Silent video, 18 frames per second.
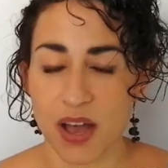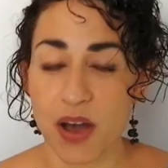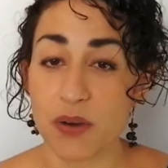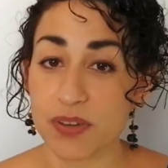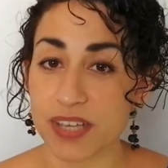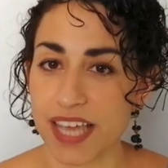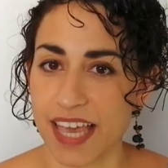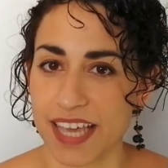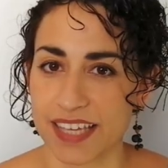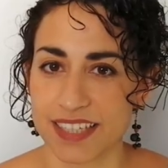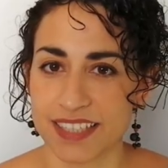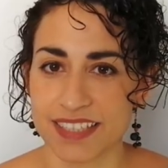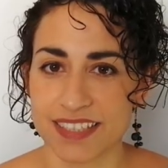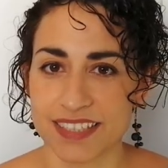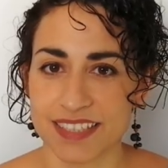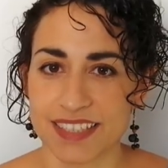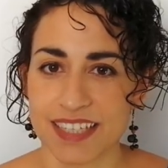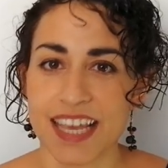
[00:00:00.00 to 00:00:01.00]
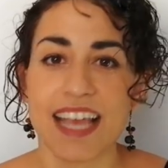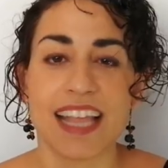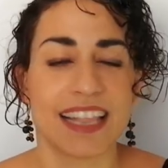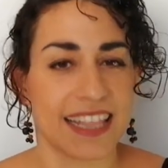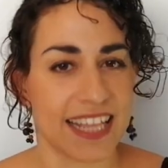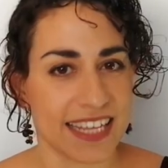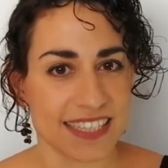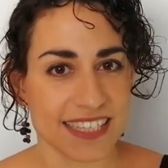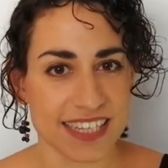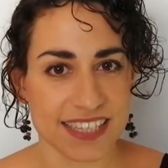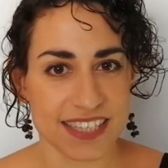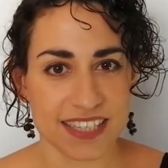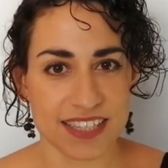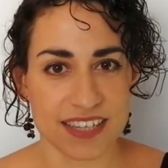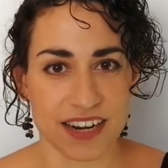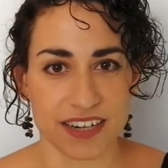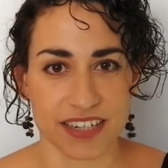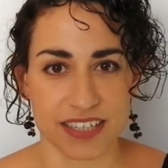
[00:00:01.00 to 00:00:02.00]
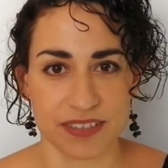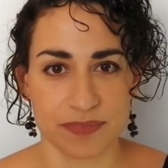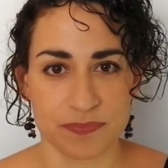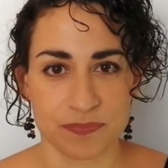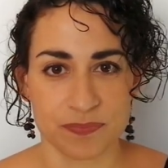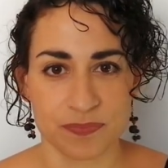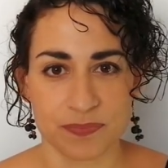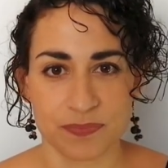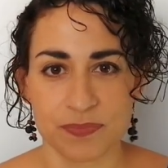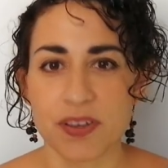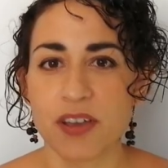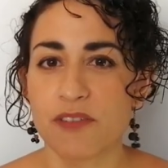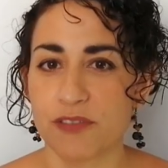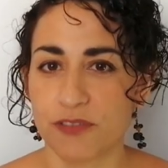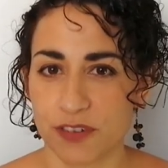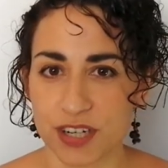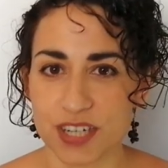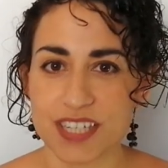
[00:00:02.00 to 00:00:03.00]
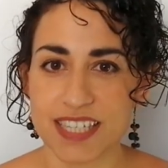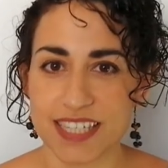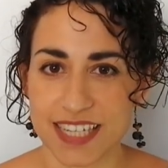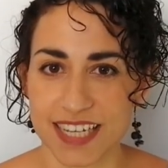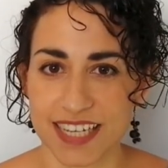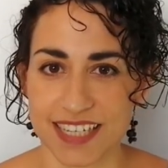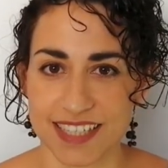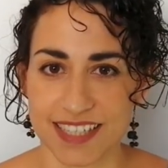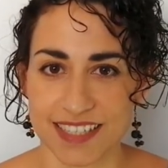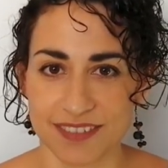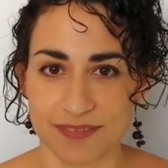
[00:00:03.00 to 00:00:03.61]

Okay, let's get started. First is